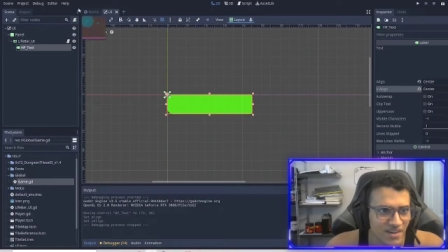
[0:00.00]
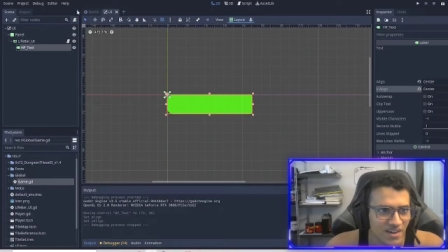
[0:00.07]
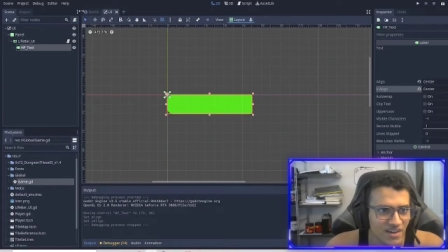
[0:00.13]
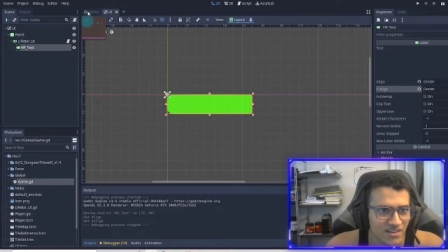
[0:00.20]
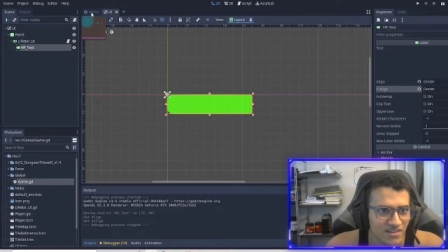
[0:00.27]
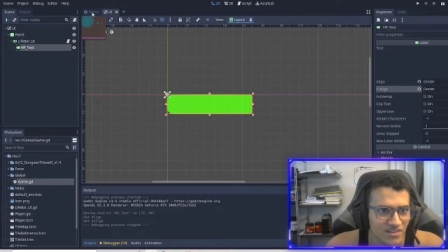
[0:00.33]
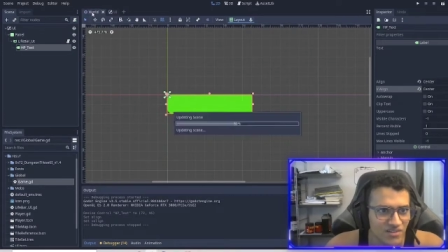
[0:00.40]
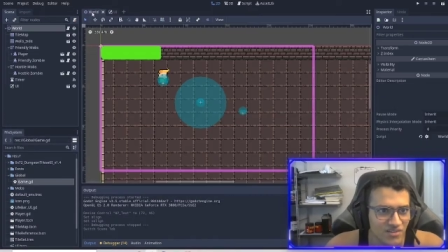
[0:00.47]

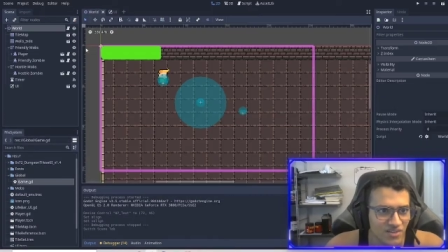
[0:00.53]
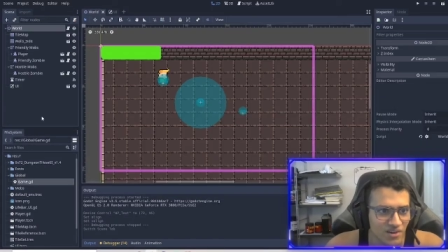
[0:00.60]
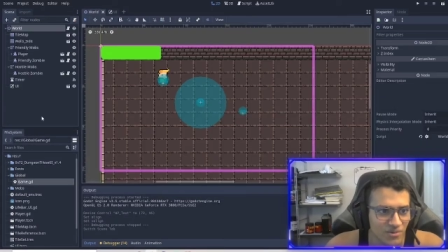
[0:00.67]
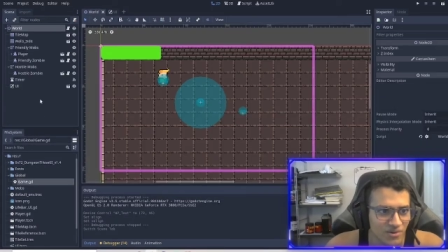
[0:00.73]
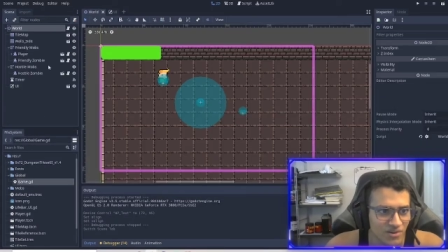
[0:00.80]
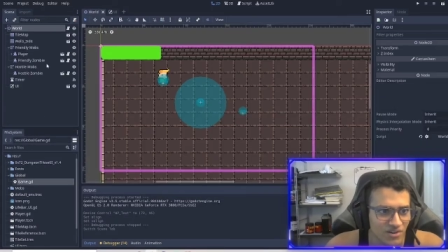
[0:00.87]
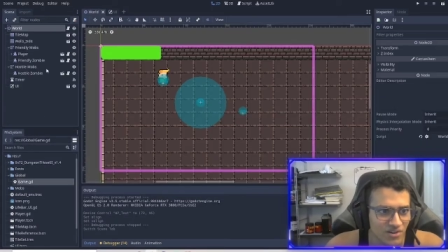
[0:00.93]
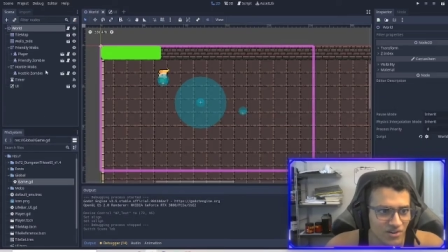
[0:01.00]
And to do that,
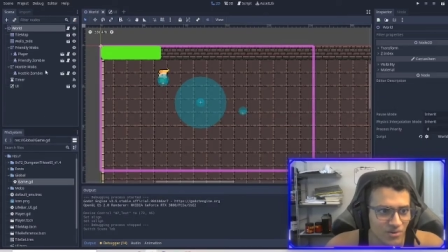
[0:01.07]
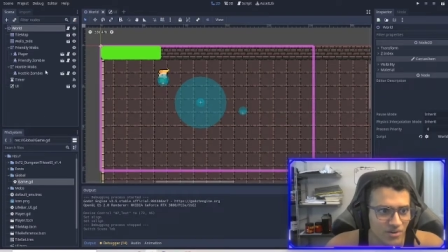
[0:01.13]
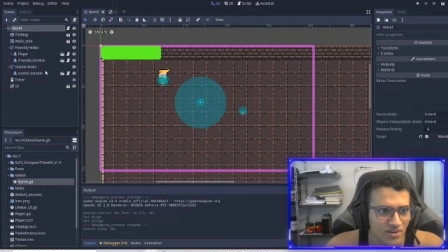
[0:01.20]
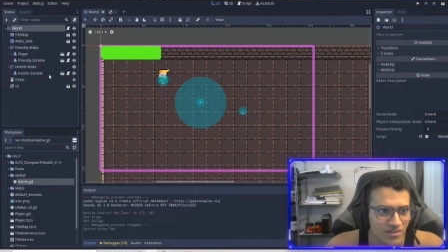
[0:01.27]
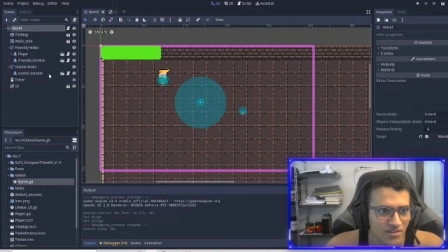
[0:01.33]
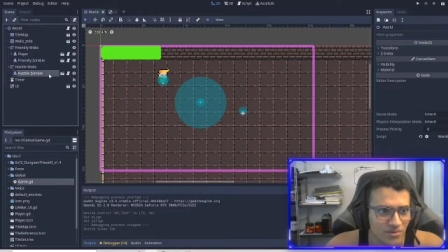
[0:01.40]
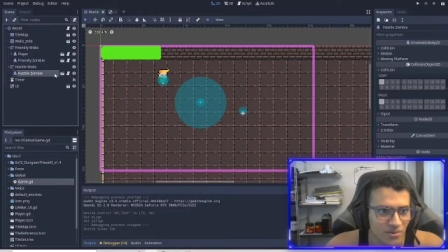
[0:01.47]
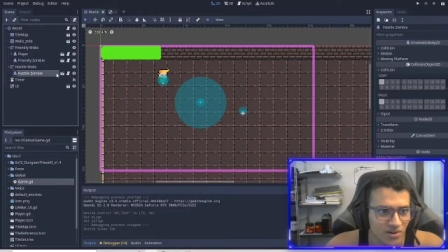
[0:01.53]
we're going to go
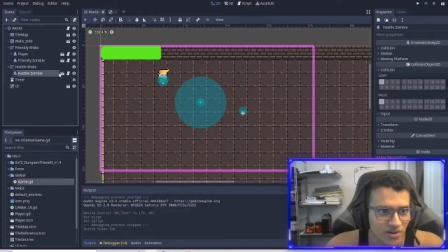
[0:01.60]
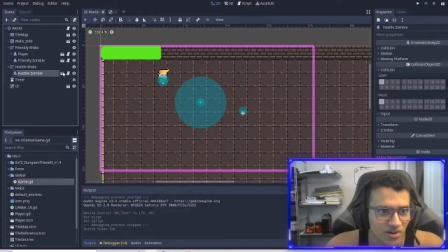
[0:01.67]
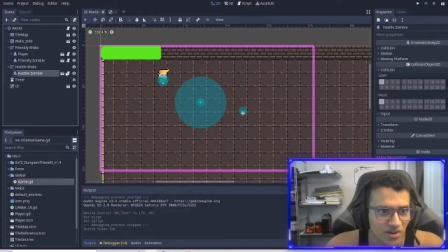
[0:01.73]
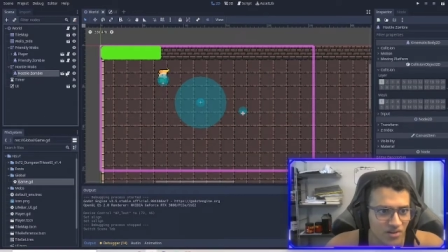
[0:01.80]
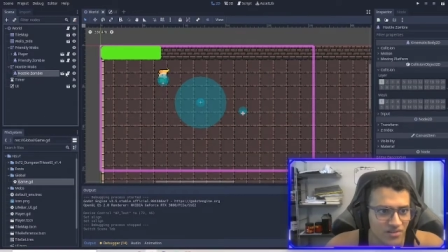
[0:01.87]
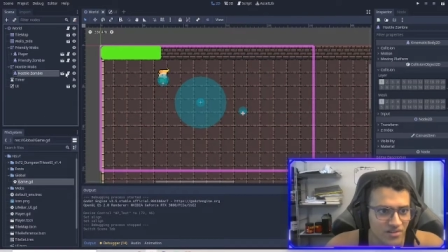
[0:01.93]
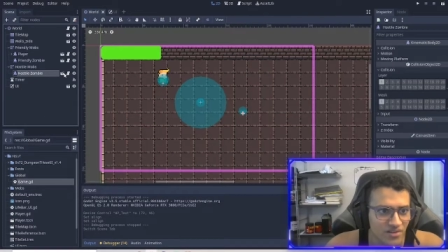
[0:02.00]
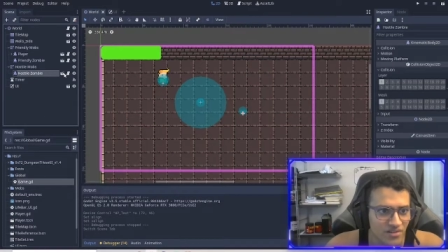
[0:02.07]
into our
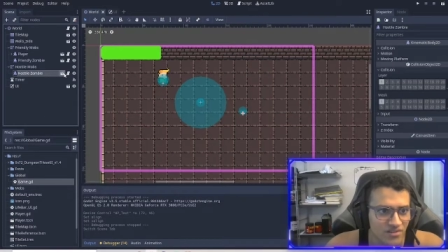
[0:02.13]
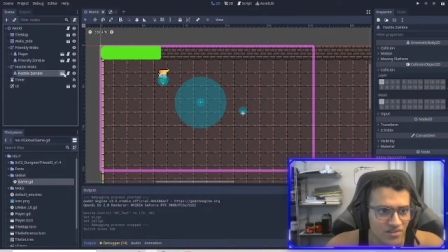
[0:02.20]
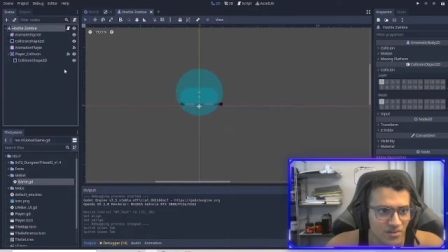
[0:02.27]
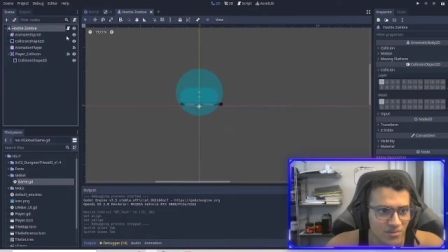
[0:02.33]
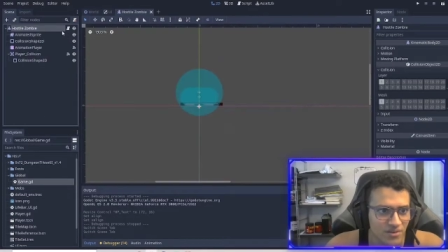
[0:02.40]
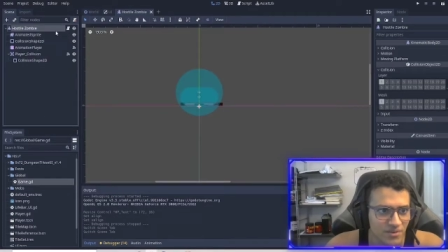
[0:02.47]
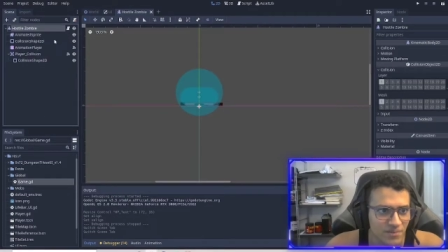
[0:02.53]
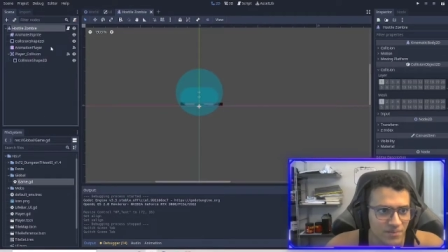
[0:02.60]
hostile
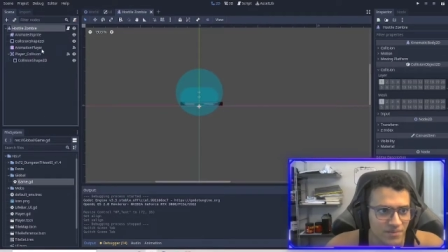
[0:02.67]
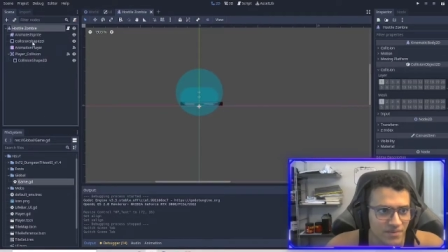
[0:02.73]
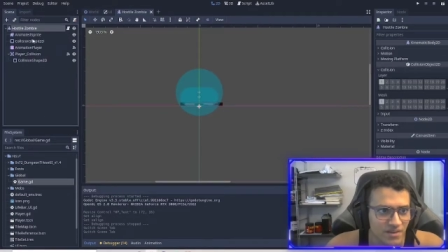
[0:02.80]
zombie,